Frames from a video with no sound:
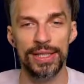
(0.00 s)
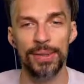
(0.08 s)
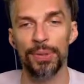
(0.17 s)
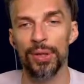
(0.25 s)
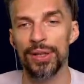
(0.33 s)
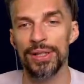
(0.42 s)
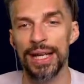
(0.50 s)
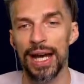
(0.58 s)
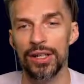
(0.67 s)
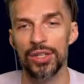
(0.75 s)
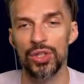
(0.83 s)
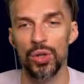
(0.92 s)
The plots
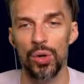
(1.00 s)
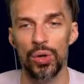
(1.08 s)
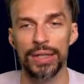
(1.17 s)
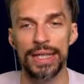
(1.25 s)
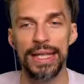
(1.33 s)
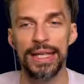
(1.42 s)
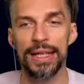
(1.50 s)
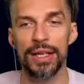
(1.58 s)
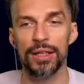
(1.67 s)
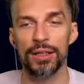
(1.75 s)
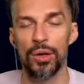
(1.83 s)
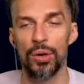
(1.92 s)
are sold in a
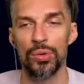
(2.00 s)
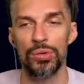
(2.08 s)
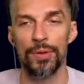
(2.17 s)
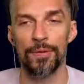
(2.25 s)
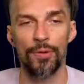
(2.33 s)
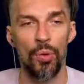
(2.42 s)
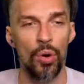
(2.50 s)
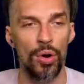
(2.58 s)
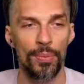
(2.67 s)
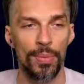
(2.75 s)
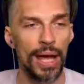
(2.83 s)
closed form.